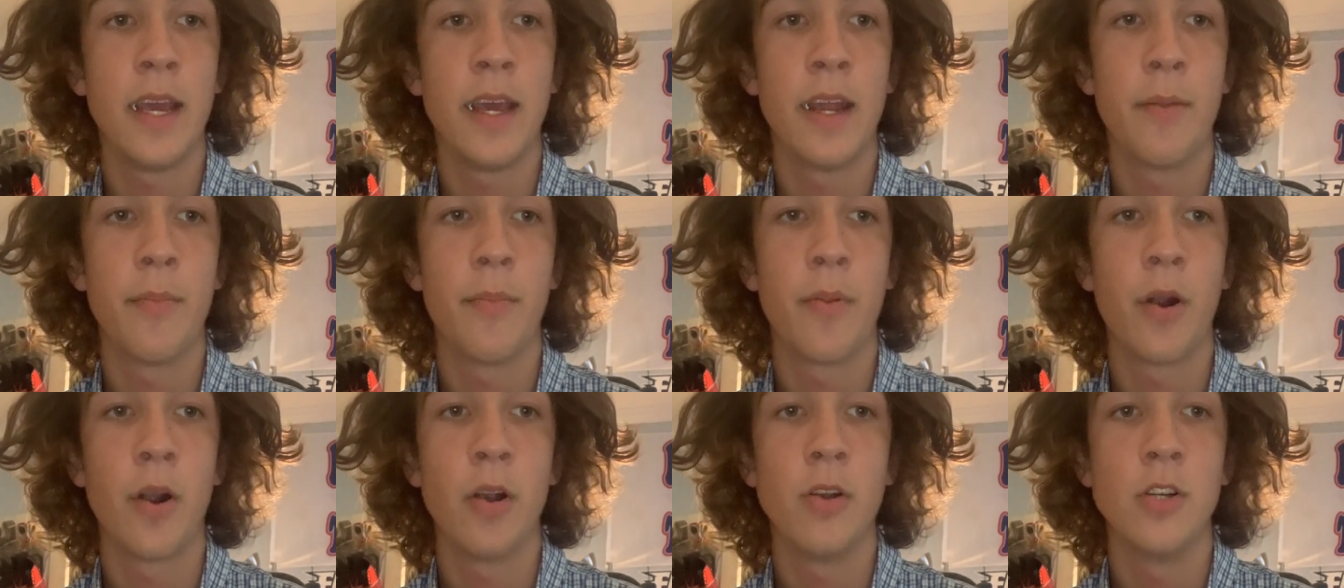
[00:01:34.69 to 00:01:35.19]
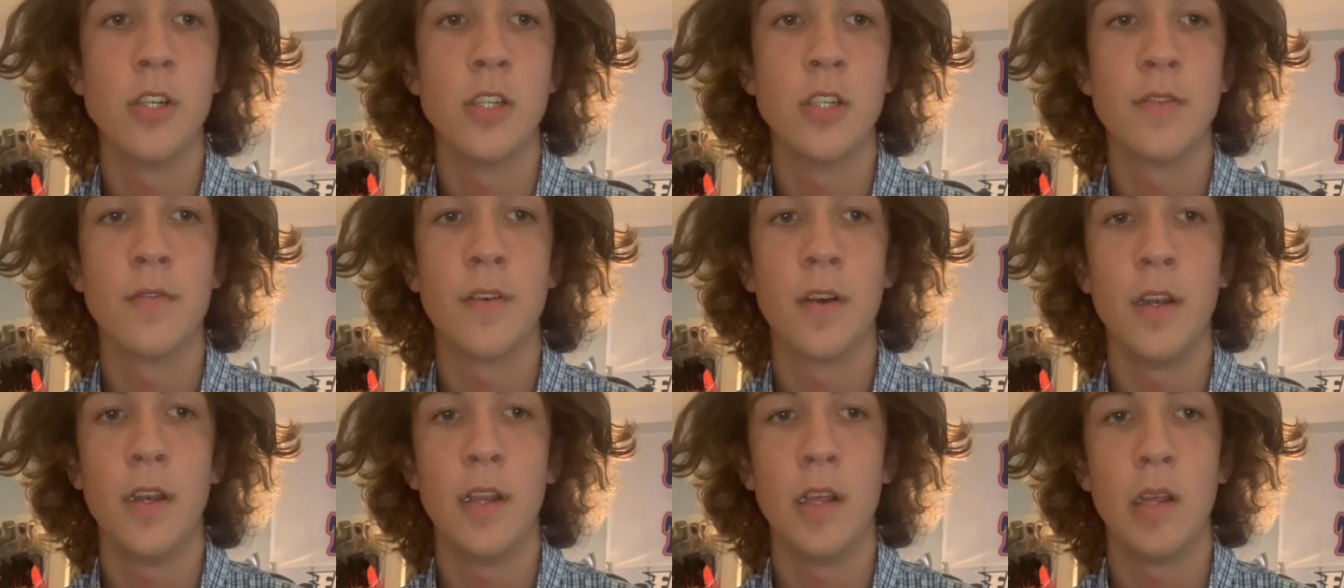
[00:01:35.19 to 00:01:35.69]
and approaches
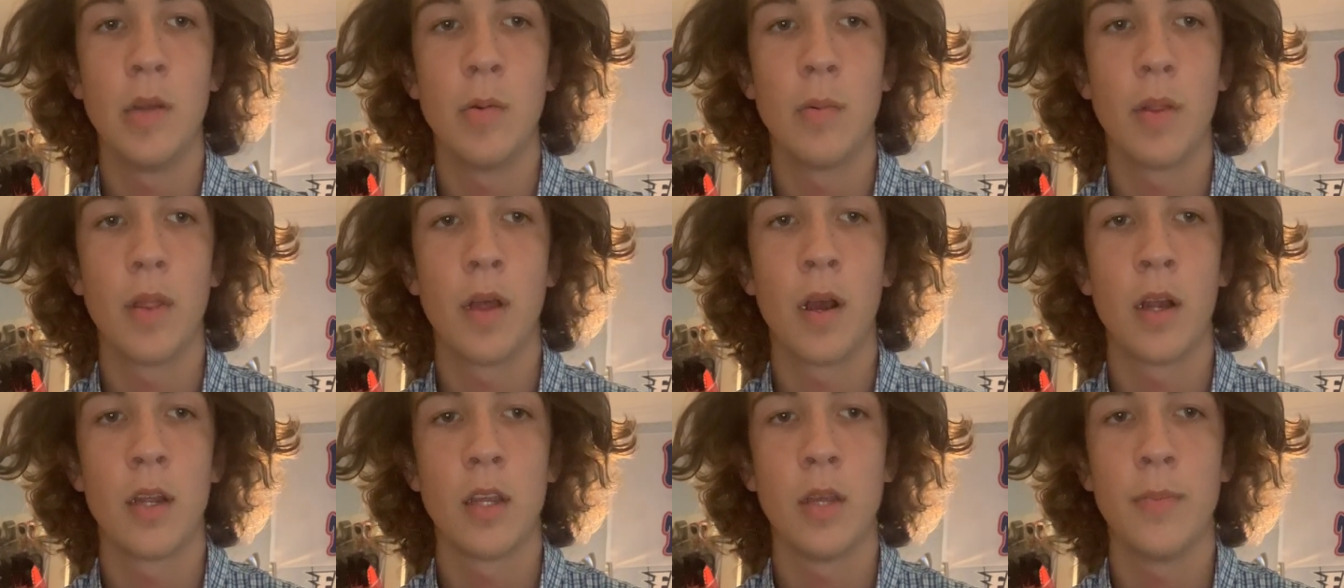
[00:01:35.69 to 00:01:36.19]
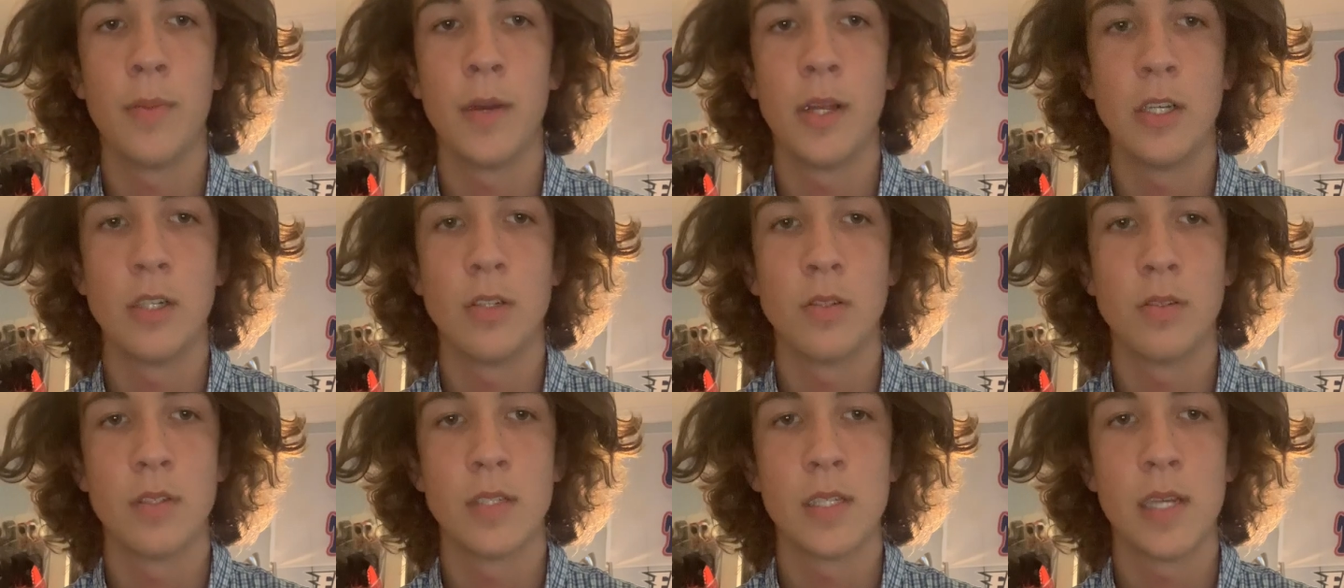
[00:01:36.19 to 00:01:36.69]
for dealing with
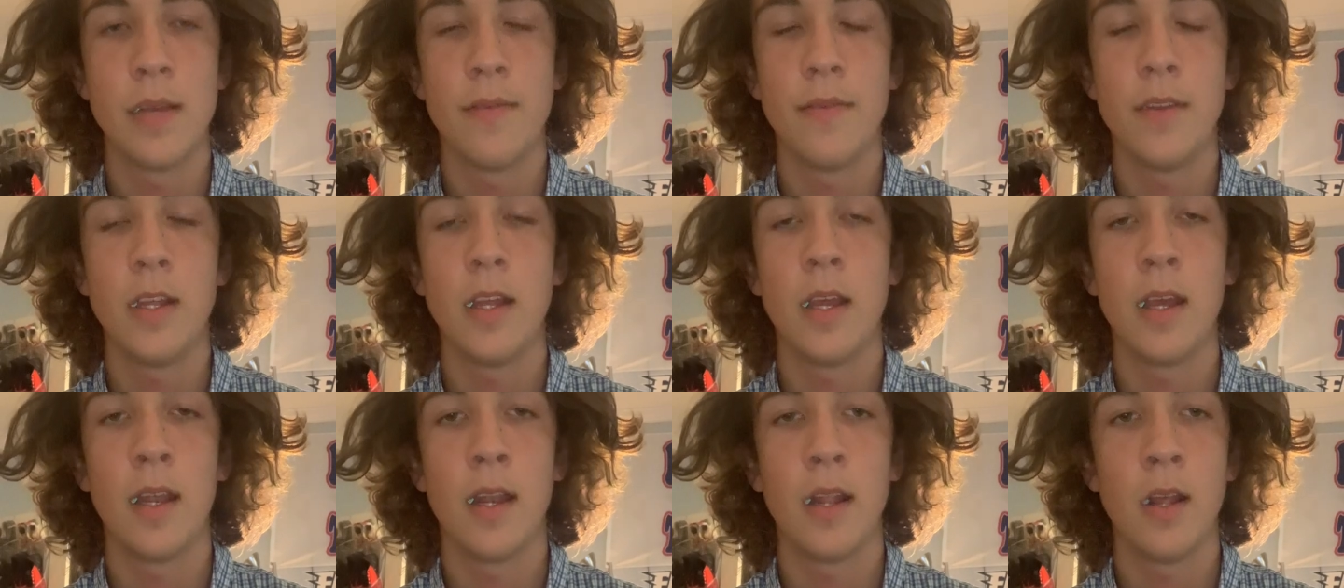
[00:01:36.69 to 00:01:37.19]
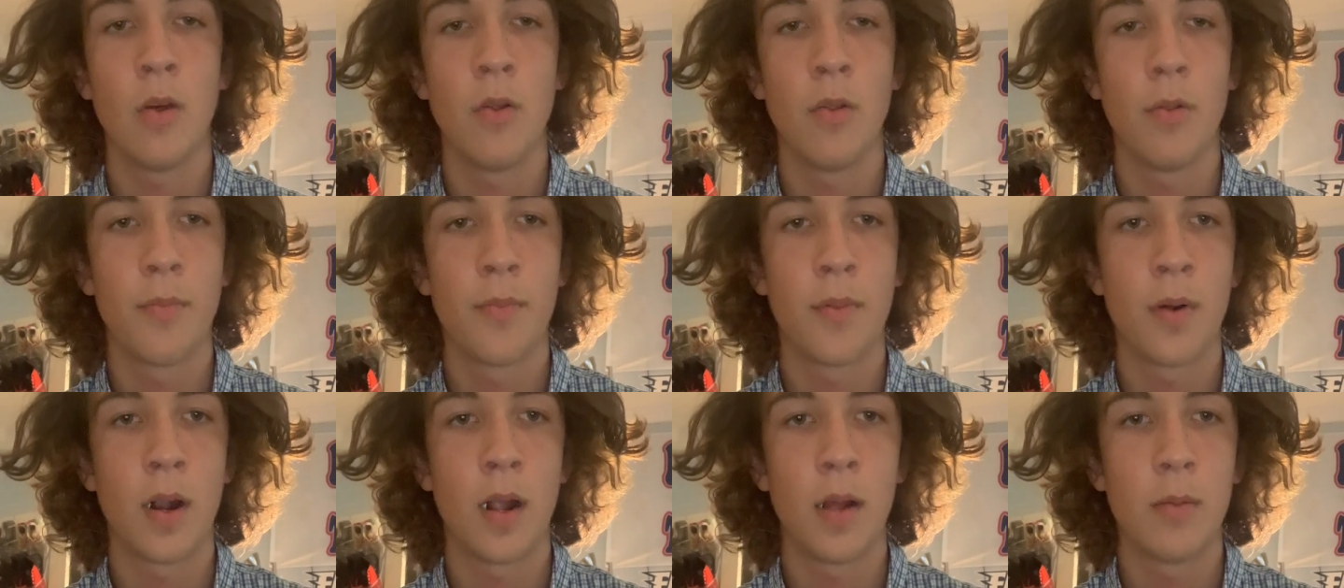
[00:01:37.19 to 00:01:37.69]
occupational safety and
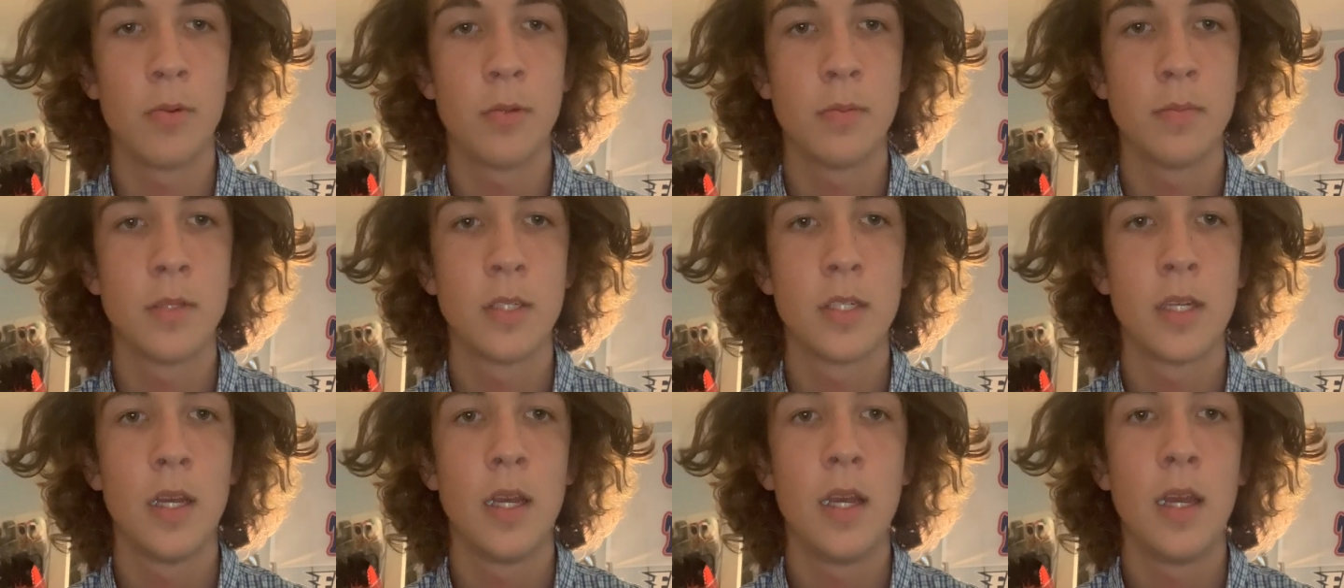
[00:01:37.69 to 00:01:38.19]
health problems,